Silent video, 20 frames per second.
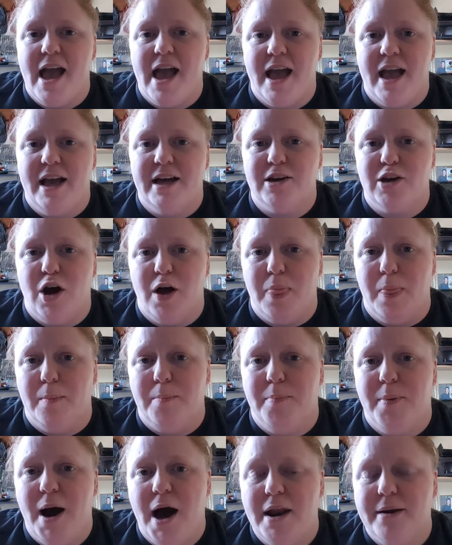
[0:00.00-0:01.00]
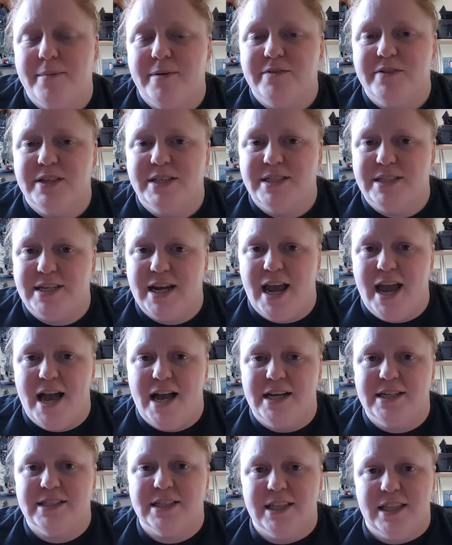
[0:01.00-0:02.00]
And on the bottom of the
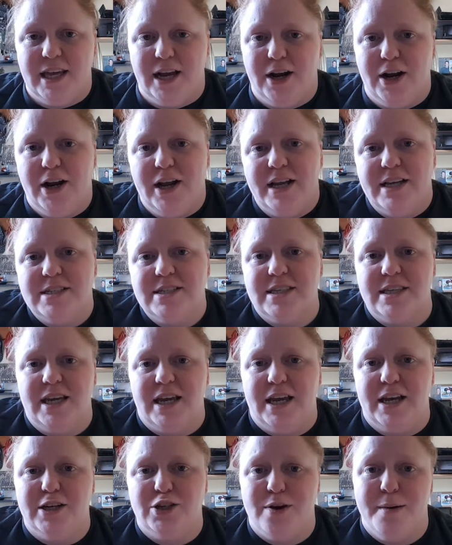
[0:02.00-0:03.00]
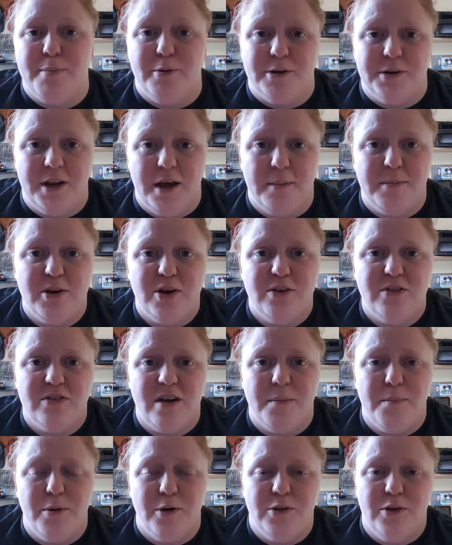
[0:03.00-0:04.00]
stand, there is the triple W
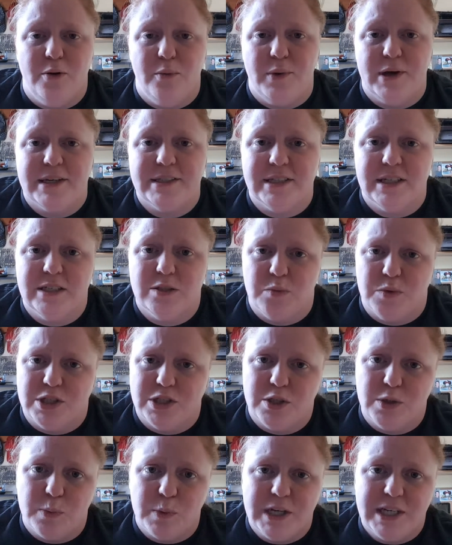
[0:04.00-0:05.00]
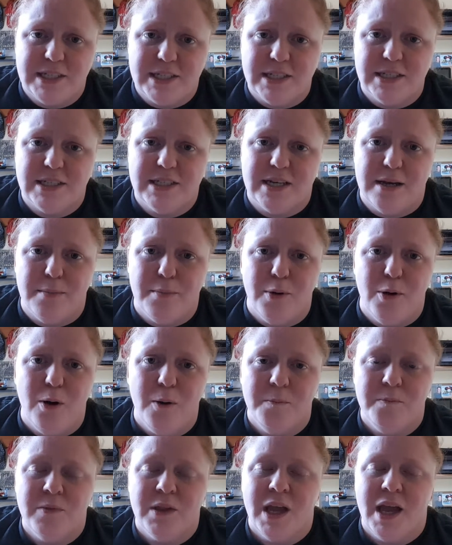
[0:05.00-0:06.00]
symbol, the Weasley's Wizard Wheezes
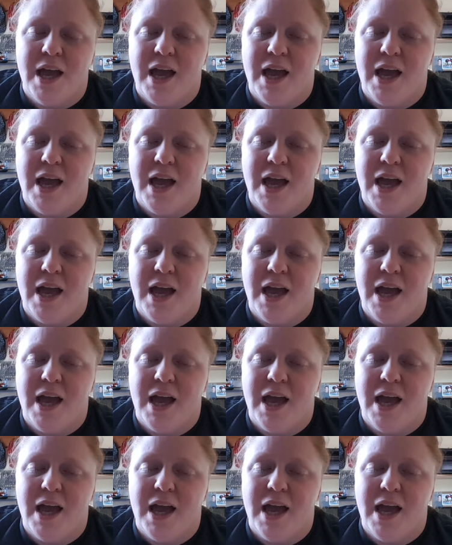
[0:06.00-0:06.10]
symbol.